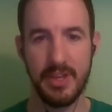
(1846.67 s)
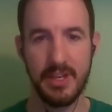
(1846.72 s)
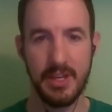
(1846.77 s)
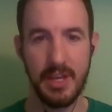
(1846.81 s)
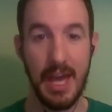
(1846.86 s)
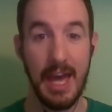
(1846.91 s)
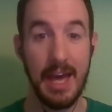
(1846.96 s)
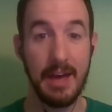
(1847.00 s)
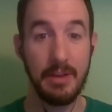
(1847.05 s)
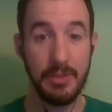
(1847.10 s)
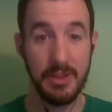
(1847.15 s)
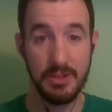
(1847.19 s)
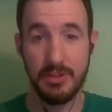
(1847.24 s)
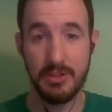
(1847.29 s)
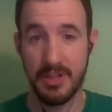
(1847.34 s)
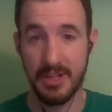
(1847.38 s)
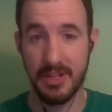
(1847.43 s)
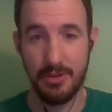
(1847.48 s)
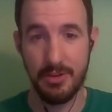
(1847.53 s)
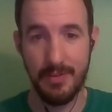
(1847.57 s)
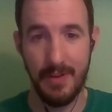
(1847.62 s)
how they should
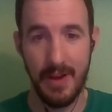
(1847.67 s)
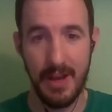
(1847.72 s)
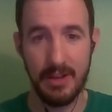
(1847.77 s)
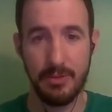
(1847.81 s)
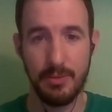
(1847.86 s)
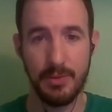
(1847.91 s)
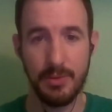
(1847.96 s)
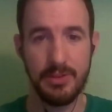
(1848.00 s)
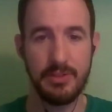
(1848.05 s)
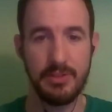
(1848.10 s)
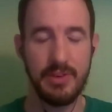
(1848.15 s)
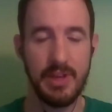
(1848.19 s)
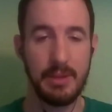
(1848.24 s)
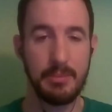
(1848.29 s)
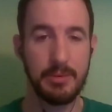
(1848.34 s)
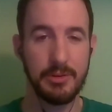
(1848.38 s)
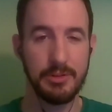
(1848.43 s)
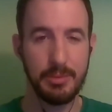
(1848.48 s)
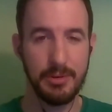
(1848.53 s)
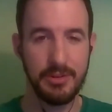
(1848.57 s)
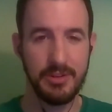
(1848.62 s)
interact with the
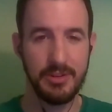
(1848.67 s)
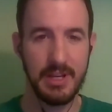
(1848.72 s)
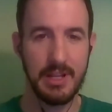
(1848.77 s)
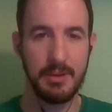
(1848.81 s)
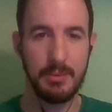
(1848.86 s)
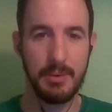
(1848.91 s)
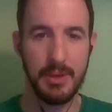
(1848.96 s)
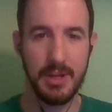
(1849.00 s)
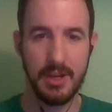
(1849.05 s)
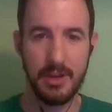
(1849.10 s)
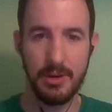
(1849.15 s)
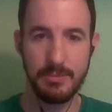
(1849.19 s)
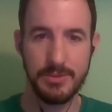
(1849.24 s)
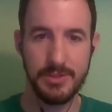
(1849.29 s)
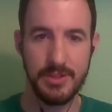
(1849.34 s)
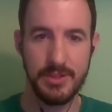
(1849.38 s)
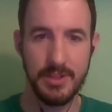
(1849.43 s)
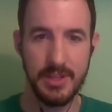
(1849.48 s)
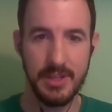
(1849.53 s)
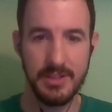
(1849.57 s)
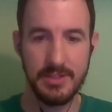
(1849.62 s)
developers, particularly when it comes
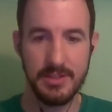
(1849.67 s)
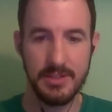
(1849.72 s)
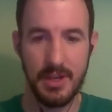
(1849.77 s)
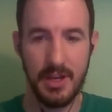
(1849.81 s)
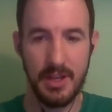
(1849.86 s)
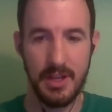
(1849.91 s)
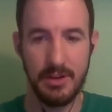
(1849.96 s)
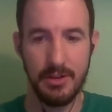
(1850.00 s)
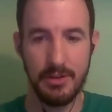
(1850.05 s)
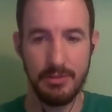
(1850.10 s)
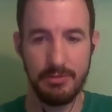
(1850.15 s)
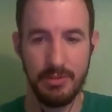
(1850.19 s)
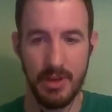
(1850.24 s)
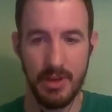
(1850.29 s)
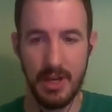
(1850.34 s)
to this kind of